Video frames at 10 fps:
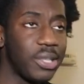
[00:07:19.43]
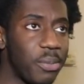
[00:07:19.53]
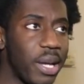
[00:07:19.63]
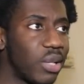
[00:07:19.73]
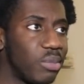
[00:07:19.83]

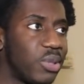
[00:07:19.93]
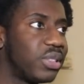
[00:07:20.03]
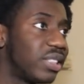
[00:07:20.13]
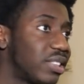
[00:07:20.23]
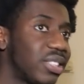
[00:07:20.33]
making
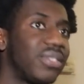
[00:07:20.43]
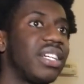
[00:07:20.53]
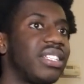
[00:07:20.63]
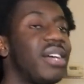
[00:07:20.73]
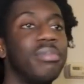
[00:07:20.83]
music and stuff
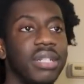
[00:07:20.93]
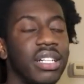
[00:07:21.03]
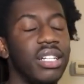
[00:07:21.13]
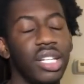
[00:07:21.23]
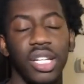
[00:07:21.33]
like that,
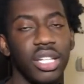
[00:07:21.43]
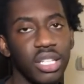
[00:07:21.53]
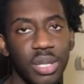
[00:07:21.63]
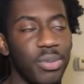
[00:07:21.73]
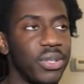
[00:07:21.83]
but
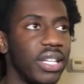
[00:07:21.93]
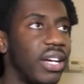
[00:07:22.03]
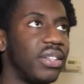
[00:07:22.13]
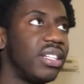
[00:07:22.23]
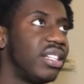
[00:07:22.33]
come on
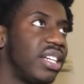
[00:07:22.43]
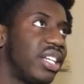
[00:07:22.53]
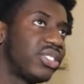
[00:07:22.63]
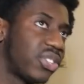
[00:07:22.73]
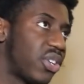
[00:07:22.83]
now, none of
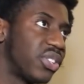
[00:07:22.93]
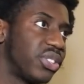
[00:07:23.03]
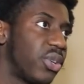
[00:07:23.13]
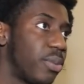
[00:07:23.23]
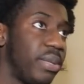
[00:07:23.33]
their songs
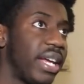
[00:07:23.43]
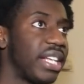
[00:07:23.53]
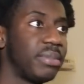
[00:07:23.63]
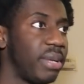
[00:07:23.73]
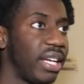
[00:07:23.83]
is gonna be
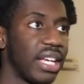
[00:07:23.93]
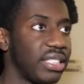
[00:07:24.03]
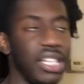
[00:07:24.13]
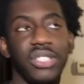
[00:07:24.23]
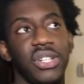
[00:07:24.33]
as big as
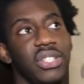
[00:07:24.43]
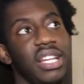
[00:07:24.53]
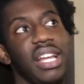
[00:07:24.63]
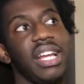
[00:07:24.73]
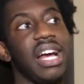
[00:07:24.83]
they song
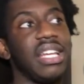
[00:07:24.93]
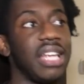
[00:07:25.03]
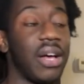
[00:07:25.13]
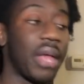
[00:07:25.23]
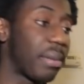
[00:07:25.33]
that they got
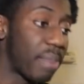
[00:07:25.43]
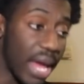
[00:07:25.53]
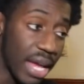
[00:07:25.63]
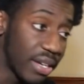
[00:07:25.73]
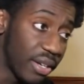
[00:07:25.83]
now. Like
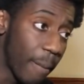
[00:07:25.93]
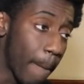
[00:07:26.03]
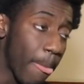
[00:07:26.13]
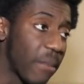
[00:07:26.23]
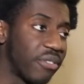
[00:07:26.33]
Panda
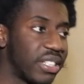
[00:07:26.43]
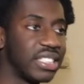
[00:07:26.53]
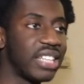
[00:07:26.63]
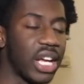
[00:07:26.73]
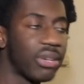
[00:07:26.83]
for
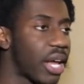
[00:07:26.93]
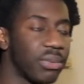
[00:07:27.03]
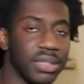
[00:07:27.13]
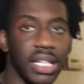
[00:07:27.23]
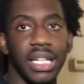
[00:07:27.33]
Designer, I
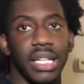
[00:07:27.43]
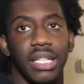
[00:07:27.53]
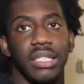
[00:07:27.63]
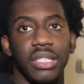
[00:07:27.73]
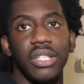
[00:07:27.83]
don't think,
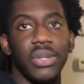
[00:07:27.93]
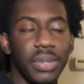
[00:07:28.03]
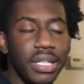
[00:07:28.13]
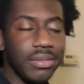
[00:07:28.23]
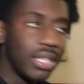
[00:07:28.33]
you know,
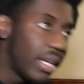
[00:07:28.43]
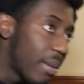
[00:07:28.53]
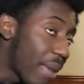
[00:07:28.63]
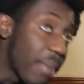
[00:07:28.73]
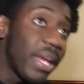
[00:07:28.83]

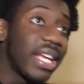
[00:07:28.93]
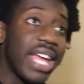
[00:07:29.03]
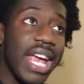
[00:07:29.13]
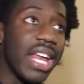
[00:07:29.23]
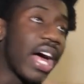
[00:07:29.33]
maybe he
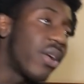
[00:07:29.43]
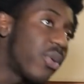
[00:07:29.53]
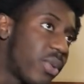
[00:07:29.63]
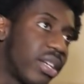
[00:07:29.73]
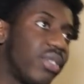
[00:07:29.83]
can. I
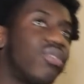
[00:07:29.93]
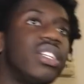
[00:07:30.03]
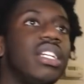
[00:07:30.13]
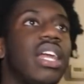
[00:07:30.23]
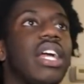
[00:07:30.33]
don't wanna
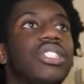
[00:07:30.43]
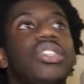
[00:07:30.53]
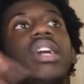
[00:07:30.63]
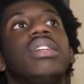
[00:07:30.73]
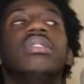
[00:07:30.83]
really like
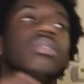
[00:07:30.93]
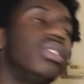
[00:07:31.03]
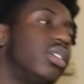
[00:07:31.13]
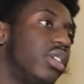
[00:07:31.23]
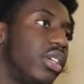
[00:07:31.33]
trying to,
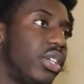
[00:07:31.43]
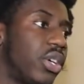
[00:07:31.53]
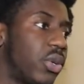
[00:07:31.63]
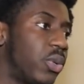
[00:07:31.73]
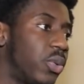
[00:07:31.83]
you
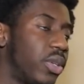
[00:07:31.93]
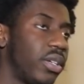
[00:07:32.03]
know,